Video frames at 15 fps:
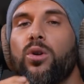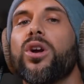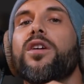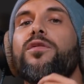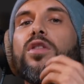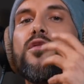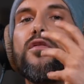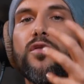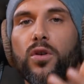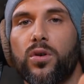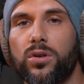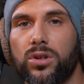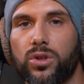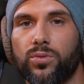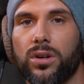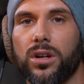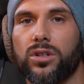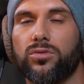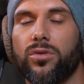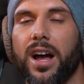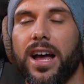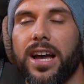Look if the focus
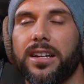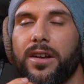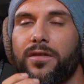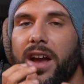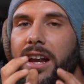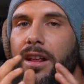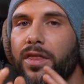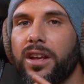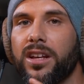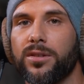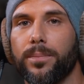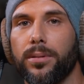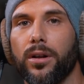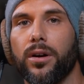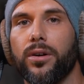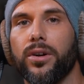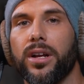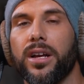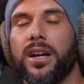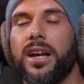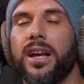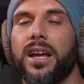works right. If anything is
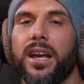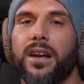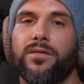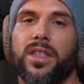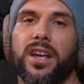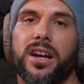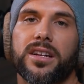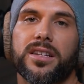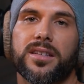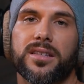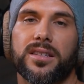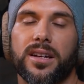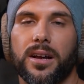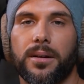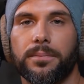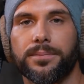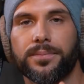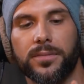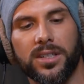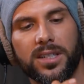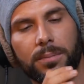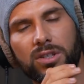blurry. If there's
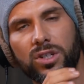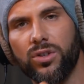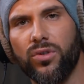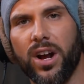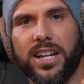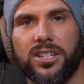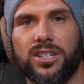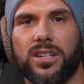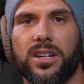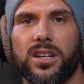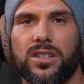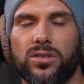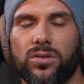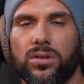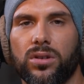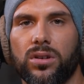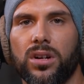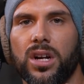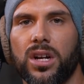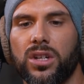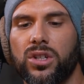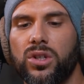some scratches or
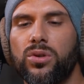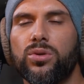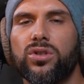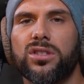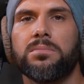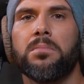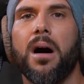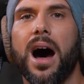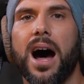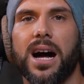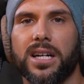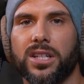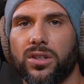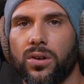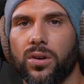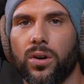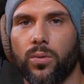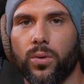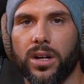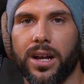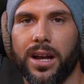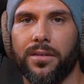used marks or
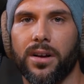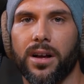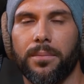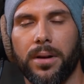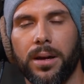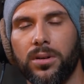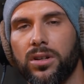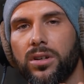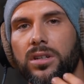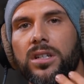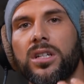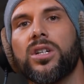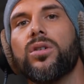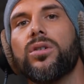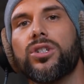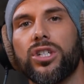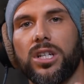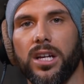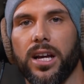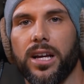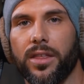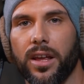whatever. Maybe you can
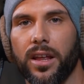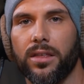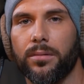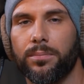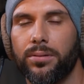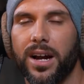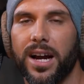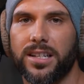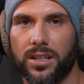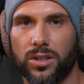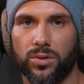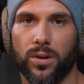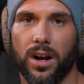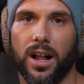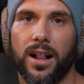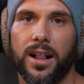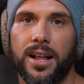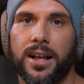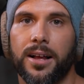negotiate then the price as well.